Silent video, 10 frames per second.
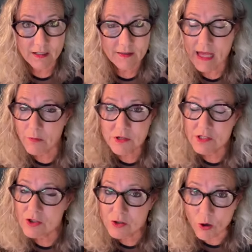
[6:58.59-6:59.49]
That was
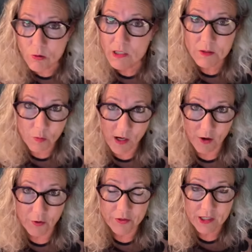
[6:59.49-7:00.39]
stolen
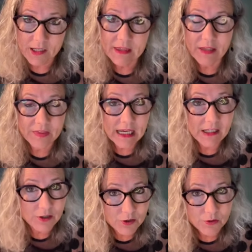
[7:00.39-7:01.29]
wealth that they
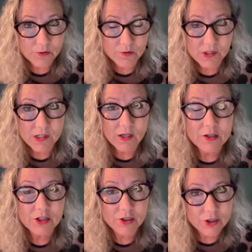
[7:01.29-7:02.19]
used
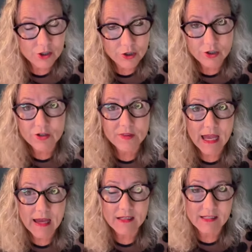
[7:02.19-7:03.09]
to turn
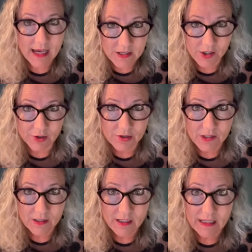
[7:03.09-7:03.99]
that desert
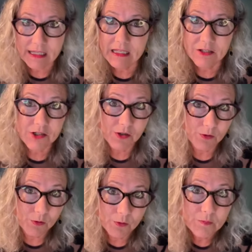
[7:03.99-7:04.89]

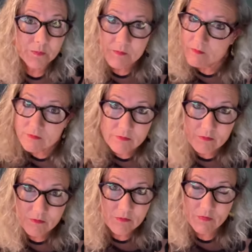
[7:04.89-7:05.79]
into
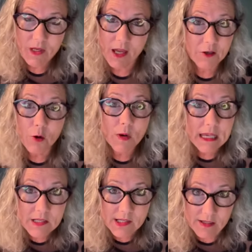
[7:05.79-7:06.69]
an
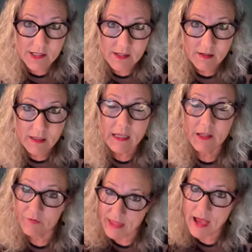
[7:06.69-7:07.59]
oasis
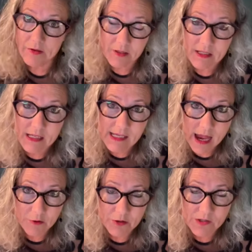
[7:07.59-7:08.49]
if that is
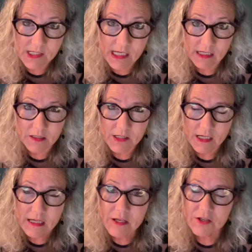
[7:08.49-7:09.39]
how you see it.
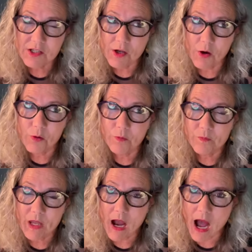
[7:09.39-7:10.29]
So
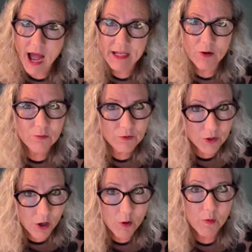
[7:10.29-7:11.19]
I don't
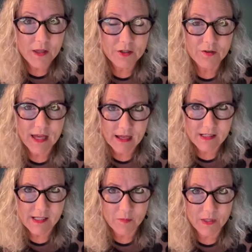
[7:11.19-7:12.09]
know whether
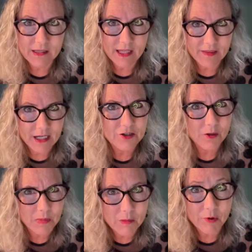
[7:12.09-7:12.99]
that's something that they
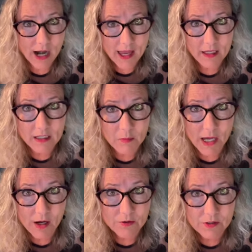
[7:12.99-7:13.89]
should be bragging
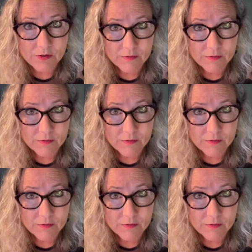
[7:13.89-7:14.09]
about.